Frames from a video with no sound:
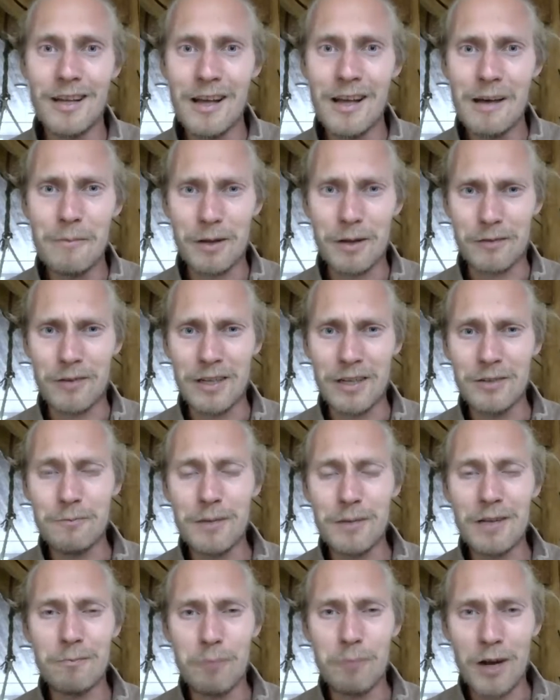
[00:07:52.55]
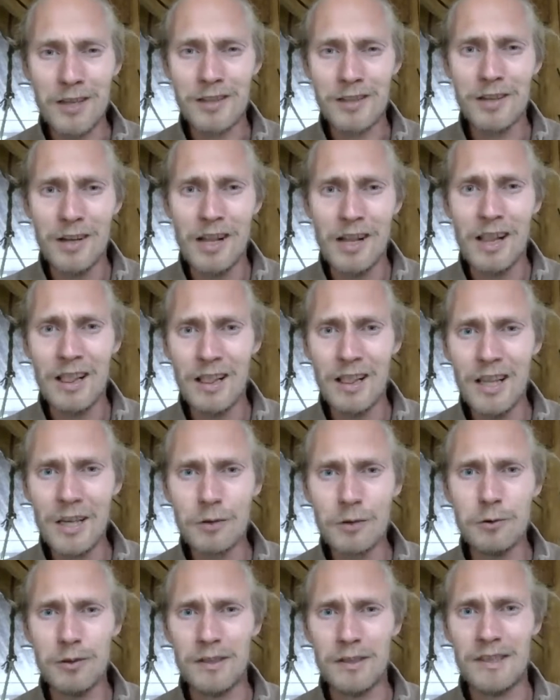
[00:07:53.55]
But when you put
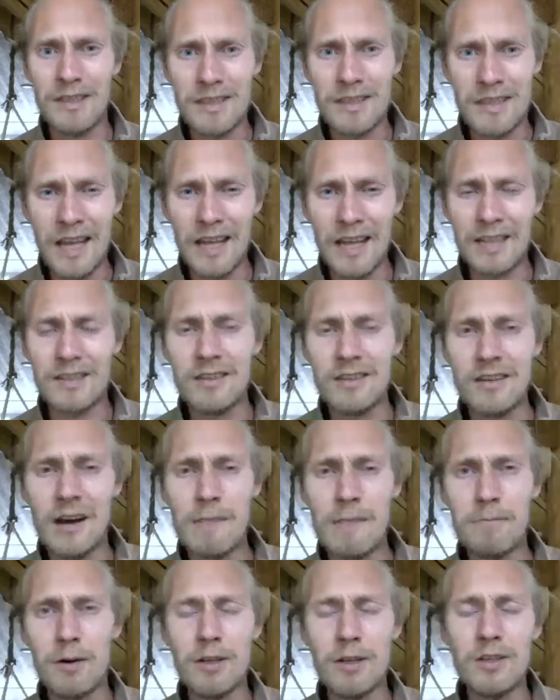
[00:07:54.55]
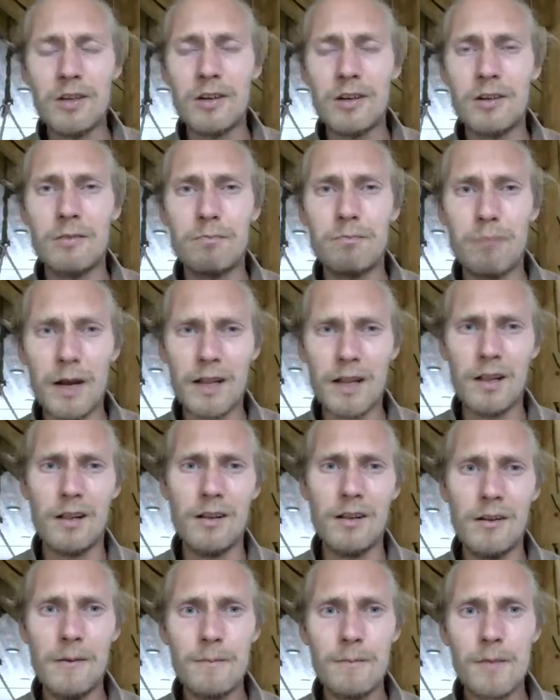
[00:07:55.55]
liquid death upon your bottle,
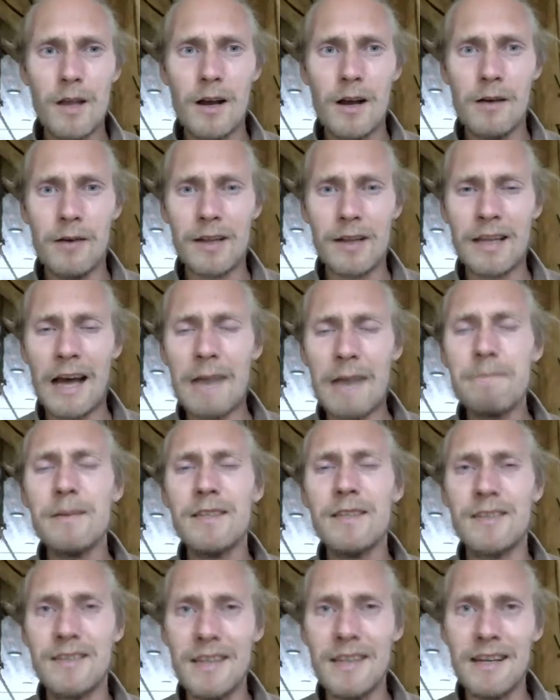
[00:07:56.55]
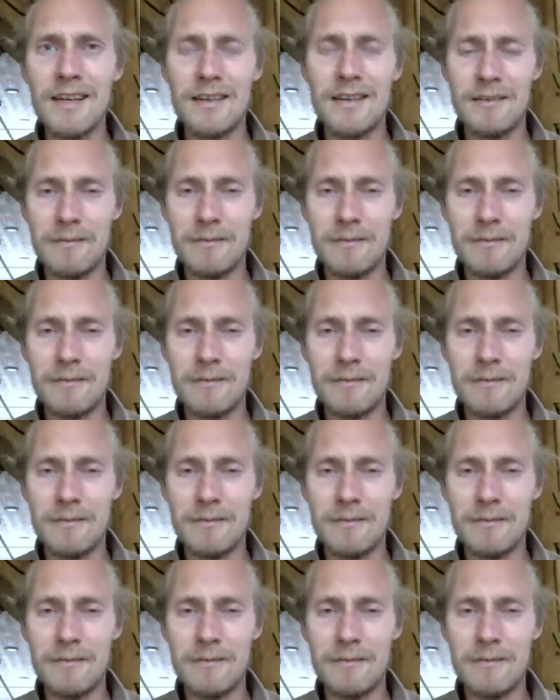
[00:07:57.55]
what happens then?